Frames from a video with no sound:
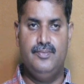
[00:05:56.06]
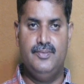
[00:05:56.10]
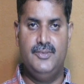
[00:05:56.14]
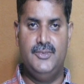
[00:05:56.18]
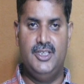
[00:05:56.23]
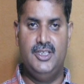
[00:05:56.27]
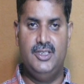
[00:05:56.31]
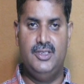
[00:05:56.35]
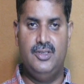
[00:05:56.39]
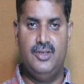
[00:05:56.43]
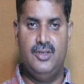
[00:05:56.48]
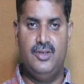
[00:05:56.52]

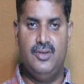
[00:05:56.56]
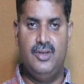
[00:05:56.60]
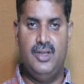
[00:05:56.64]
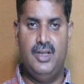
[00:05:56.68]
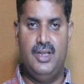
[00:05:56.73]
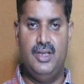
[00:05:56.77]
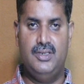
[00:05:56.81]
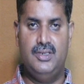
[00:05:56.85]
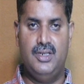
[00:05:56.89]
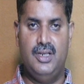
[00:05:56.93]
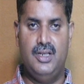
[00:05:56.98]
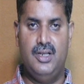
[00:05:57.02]
This is secure
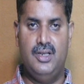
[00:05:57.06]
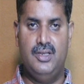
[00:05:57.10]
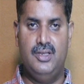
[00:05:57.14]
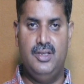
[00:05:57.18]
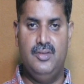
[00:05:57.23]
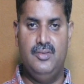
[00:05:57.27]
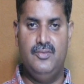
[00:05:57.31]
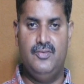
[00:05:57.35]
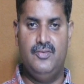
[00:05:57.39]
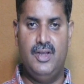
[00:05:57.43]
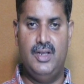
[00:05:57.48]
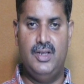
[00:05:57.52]
hash
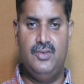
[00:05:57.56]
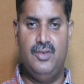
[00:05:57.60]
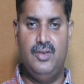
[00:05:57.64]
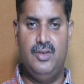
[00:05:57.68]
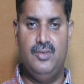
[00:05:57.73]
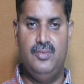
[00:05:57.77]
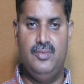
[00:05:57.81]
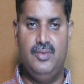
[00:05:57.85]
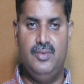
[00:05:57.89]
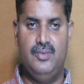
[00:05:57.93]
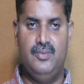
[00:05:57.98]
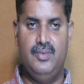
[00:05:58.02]
algorithm,
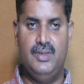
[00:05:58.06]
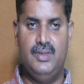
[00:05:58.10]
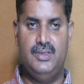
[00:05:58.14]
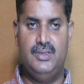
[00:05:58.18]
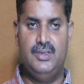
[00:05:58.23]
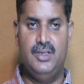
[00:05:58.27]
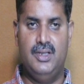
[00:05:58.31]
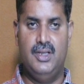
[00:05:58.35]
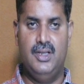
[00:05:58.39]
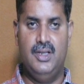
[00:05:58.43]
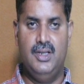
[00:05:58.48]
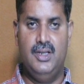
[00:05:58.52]
512
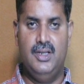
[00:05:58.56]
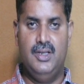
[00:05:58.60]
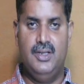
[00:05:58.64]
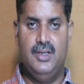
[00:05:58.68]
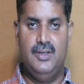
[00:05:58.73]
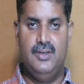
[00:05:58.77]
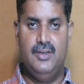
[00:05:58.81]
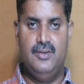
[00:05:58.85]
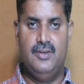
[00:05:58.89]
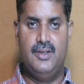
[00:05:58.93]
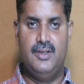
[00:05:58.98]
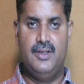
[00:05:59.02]
bits.
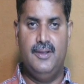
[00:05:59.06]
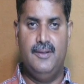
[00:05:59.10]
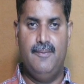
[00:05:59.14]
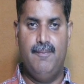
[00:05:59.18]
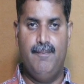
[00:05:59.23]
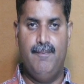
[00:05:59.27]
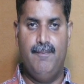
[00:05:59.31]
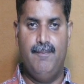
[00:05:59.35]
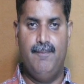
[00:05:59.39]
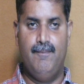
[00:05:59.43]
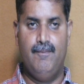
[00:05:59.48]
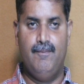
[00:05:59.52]
Okay,
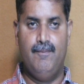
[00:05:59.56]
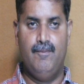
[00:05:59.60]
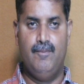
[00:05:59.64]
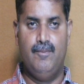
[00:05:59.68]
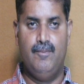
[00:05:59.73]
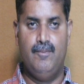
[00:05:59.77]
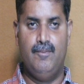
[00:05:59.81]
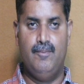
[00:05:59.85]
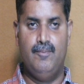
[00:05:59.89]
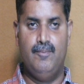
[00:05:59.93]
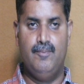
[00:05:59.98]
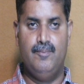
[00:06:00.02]

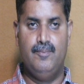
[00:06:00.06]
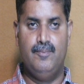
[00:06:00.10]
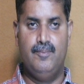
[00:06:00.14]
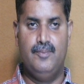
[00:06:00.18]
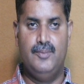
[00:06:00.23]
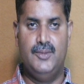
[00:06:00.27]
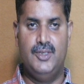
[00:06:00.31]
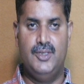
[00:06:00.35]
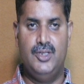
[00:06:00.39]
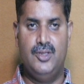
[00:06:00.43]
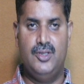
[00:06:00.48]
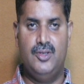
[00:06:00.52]

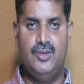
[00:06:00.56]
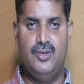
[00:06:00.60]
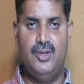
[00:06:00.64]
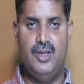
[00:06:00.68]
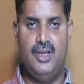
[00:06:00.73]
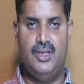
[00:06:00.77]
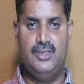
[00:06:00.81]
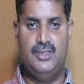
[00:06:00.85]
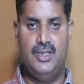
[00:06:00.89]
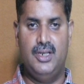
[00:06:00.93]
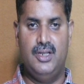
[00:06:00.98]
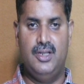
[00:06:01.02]
secure
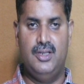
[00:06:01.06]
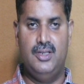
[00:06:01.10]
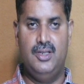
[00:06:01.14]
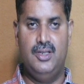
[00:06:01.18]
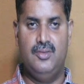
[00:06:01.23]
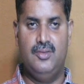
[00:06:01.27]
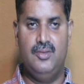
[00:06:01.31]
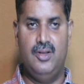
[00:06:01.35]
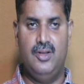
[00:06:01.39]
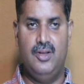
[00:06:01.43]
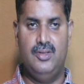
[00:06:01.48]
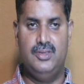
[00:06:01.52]
hash
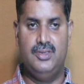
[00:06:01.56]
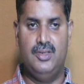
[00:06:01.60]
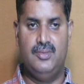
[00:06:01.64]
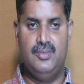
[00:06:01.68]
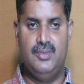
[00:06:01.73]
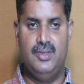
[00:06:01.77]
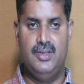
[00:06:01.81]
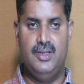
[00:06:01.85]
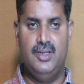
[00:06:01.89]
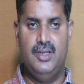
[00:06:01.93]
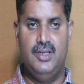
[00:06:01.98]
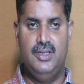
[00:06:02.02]
algorithm
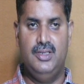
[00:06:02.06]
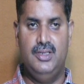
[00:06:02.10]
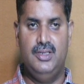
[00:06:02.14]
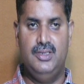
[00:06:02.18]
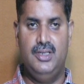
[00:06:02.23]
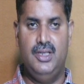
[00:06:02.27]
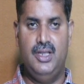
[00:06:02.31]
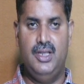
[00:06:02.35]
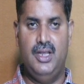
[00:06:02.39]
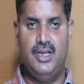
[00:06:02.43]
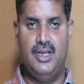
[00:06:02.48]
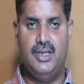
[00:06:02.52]
concept. These
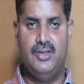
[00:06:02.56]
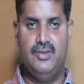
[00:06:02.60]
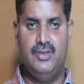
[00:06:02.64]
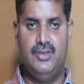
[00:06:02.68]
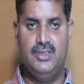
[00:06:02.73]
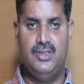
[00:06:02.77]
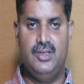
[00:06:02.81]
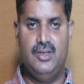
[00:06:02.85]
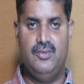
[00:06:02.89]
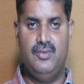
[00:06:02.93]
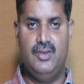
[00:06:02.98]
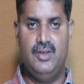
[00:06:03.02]
are the
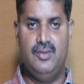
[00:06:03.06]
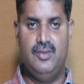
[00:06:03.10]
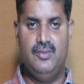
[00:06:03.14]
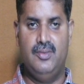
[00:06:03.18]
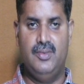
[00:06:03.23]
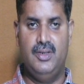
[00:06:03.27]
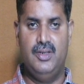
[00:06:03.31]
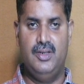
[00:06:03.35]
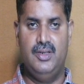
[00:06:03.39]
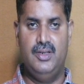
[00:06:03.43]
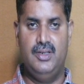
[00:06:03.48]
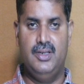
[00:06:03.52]
activities of 1
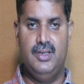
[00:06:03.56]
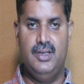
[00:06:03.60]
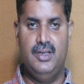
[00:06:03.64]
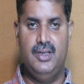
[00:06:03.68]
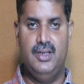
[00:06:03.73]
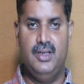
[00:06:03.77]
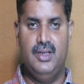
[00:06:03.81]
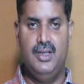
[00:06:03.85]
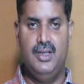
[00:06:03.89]
minute